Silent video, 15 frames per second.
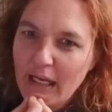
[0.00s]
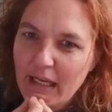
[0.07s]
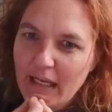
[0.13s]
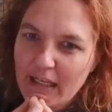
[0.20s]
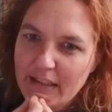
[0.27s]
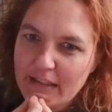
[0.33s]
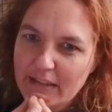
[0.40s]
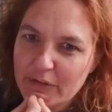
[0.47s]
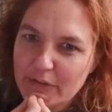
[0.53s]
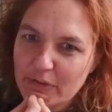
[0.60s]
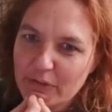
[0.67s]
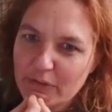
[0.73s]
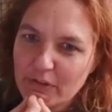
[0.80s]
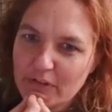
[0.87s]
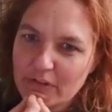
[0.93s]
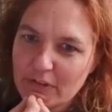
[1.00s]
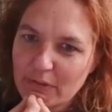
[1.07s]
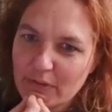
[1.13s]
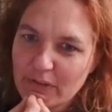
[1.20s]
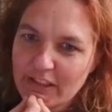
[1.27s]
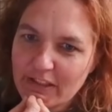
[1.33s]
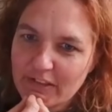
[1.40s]
And you don't
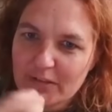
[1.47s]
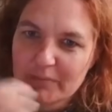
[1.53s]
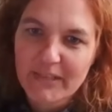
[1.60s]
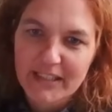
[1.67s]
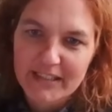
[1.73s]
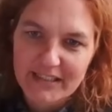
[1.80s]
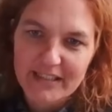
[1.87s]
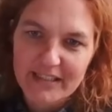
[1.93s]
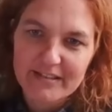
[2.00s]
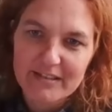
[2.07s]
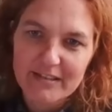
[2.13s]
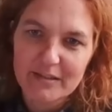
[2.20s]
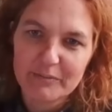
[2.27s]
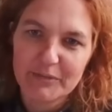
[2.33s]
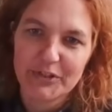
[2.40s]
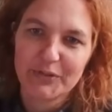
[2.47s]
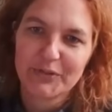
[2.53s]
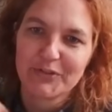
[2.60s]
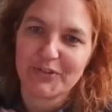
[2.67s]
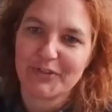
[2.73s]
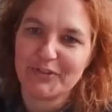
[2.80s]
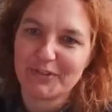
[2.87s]
only undermine that system, you
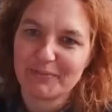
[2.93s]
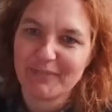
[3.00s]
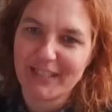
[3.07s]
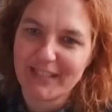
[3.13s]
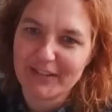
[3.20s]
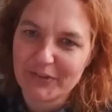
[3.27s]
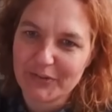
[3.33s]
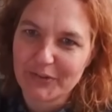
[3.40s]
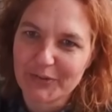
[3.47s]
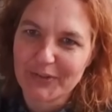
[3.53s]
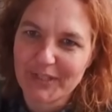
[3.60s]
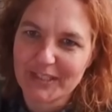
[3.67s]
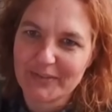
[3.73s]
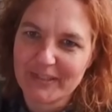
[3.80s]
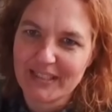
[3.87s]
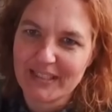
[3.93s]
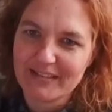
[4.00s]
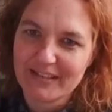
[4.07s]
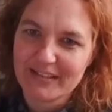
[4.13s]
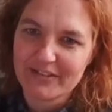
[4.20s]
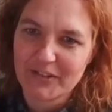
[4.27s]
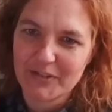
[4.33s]
also undermine your own
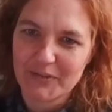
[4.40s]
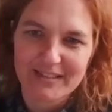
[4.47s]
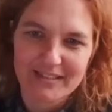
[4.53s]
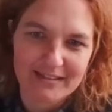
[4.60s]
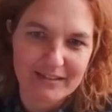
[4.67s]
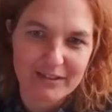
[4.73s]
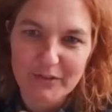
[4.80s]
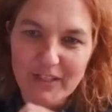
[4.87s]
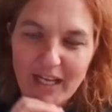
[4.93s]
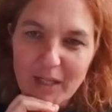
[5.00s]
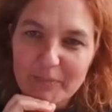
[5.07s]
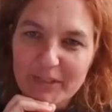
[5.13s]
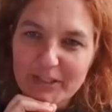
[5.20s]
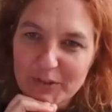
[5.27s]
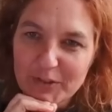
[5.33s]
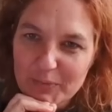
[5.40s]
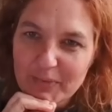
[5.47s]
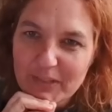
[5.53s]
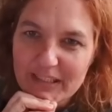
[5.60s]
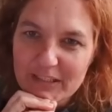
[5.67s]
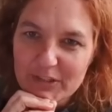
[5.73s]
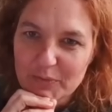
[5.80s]
credibility. So it's not helping
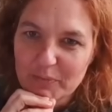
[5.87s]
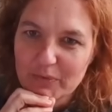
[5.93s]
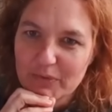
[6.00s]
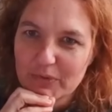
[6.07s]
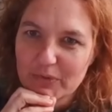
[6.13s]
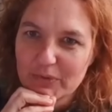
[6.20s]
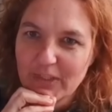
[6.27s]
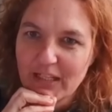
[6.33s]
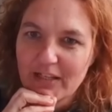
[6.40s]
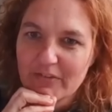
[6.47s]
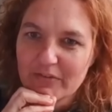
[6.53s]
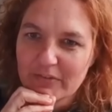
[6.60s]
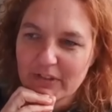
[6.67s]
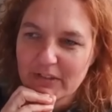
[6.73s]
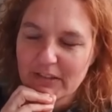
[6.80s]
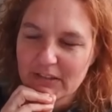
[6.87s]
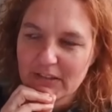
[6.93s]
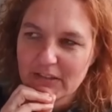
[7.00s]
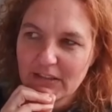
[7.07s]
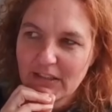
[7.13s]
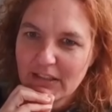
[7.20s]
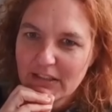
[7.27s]
nobody to have
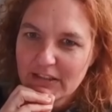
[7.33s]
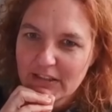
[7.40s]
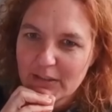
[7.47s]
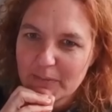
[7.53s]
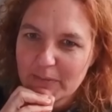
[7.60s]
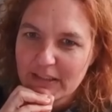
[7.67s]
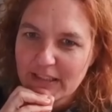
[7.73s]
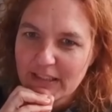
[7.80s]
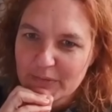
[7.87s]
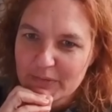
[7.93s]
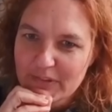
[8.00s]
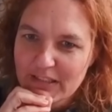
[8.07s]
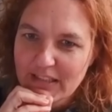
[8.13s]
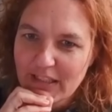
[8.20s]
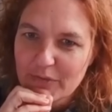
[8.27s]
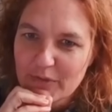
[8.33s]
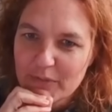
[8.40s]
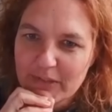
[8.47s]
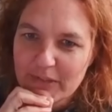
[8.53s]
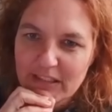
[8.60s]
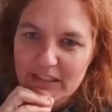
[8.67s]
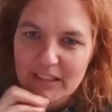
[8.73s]
double counting.
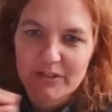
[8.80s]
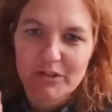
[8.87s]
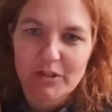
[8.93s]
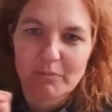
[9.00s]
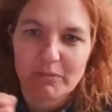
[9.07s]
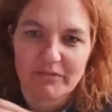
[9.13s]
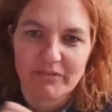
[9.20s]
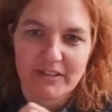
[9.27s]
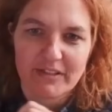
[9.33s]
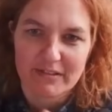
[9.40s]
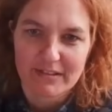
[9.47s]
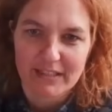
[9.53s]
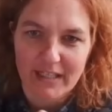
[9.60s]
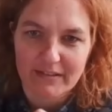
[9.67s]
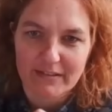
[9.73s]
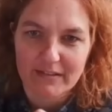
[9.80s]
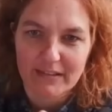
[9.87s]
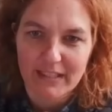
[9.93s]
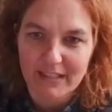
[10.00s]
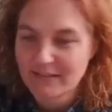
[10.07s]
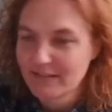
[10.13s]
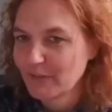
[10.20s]
Everybody needs to prevent a scandal
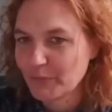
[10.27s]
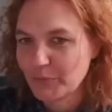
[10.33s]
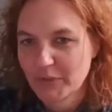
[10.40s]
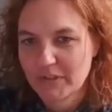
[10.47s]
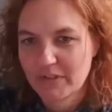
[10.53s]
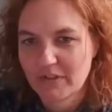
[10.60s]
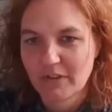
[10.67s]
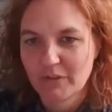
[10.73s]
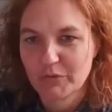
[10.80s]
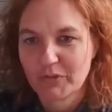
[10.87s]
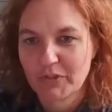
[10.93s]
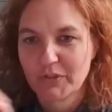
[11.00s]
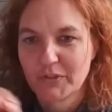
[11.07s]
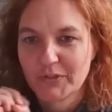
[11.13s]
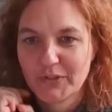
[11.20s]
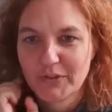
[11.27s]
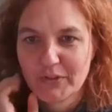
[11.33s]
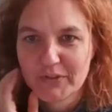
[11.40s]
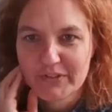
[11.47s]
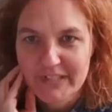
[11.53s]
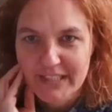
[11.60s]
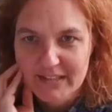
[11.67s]
that would overhaul the
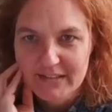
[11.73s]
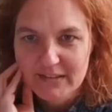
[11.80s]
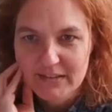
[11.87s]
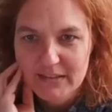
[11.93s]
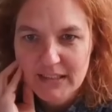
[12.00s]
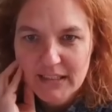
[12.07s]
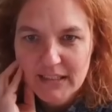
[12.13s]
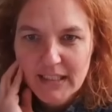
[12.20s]
whole sector.